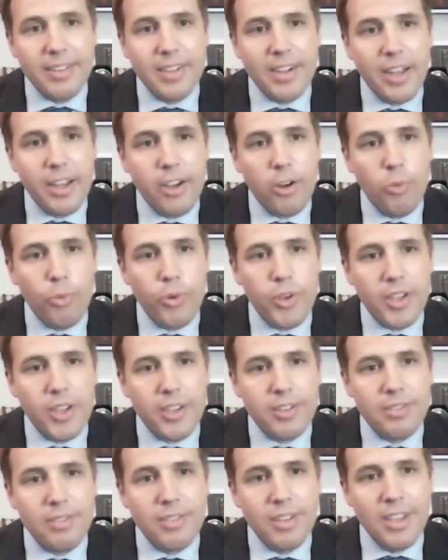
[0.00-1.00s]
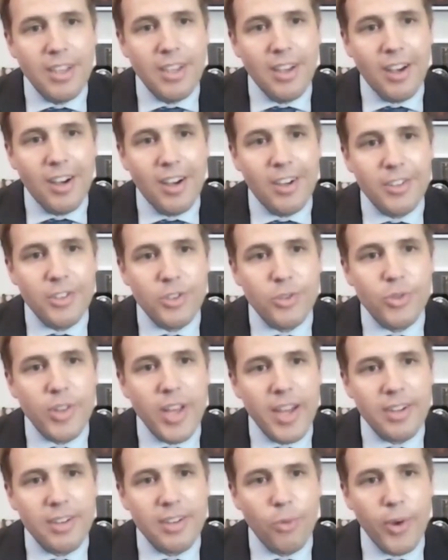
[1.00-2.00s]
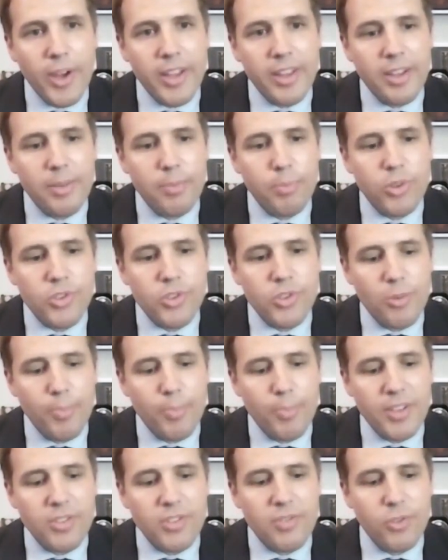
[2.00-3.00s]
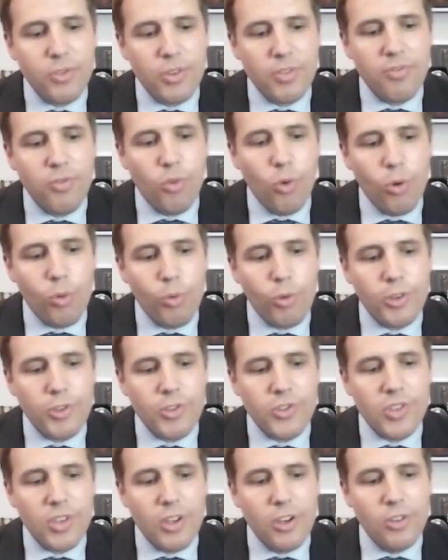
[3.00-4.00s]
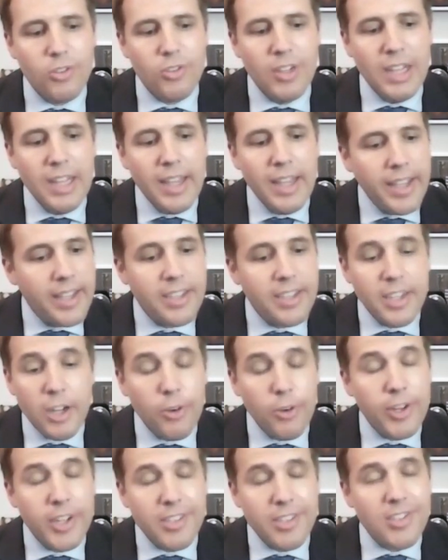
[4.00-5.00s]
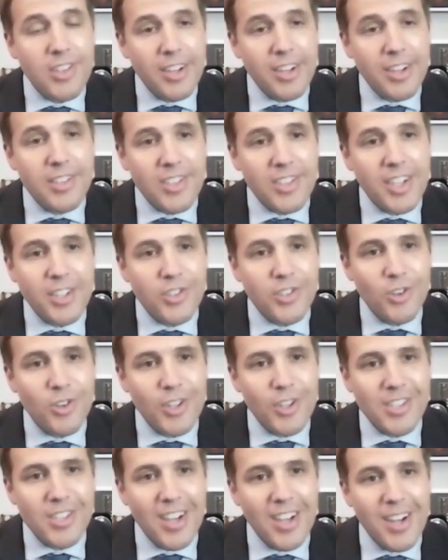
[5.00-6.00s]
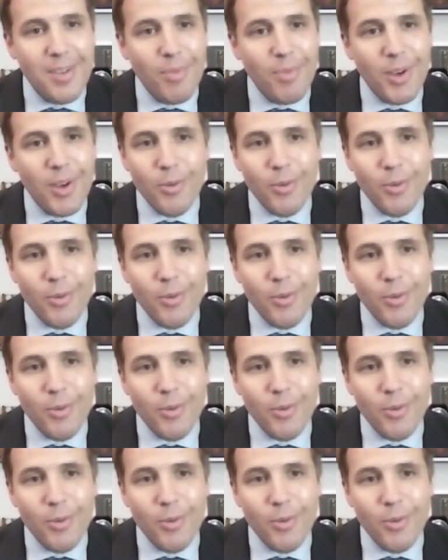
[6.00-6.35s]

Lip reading: And I hope we can do that in a way that puts our best foot forward. So, it is a concerning time.